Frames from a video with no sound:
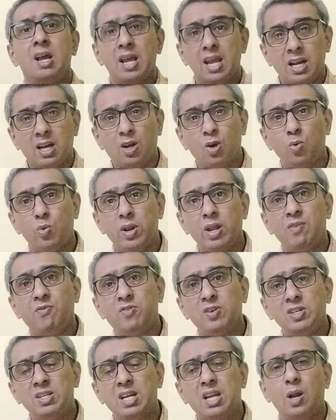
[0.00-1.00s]

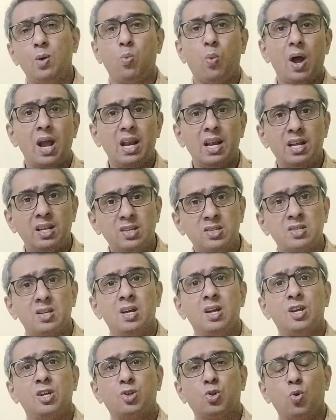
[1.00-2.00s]
including physical
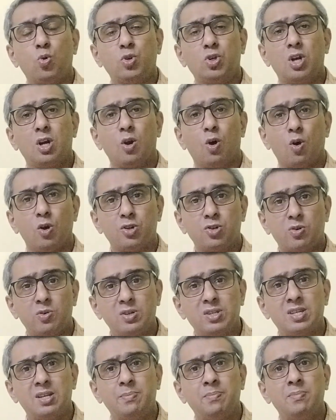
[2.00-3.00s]
violence, social
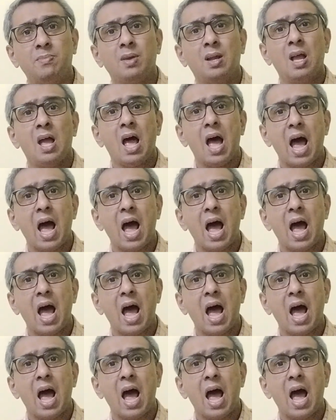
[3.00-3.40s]
ostracism,